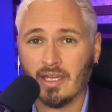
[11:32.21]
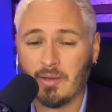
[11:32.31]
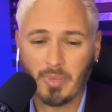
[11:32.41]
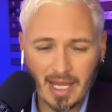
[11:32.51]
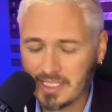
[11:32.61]

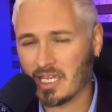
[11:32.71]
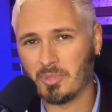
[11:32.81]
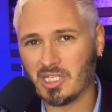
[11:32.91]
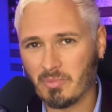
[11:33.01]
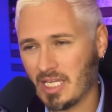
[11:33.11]
And Biden
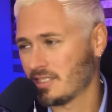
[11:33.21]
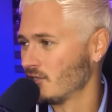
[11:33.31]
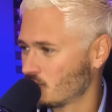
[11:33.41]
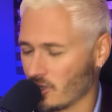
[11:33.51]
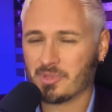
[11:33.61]
skipping the debates,
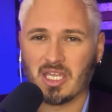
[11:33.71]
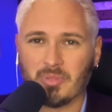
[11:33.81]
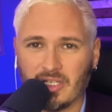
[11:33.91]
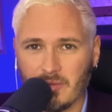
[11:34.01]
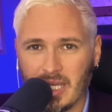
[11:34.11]
Trump
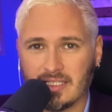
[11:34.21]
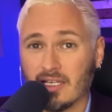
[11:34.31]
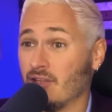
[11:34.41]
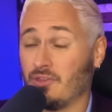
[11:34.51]
skipping the debates.